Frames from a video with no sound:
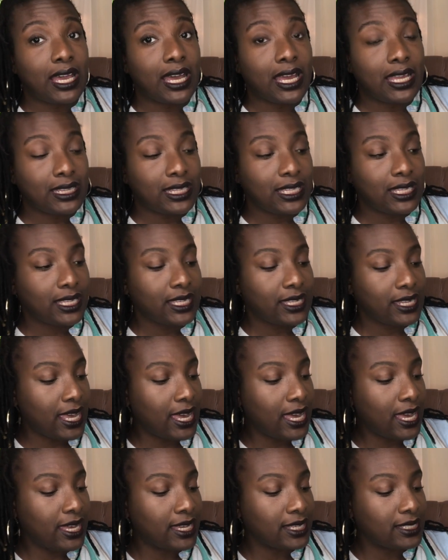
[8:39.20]
I think it
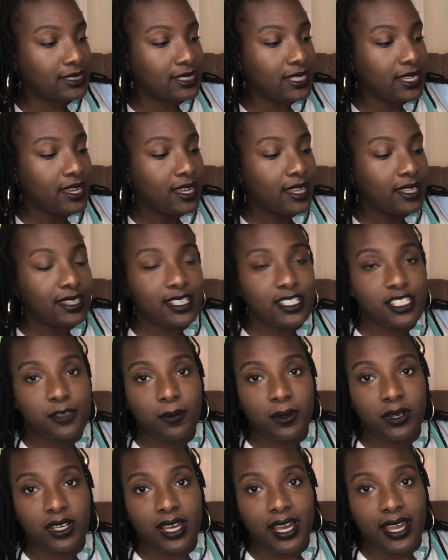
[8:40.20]
has. This
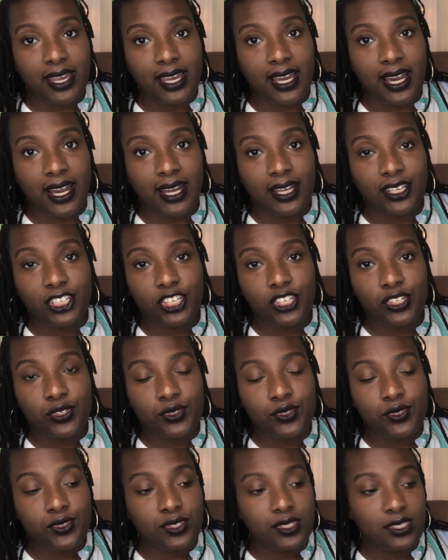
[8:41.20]
book I got
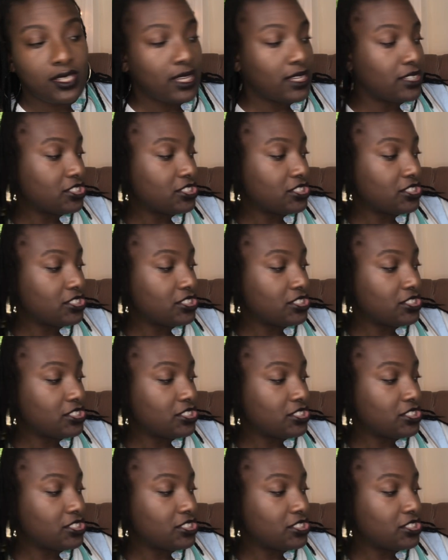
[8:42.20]
used,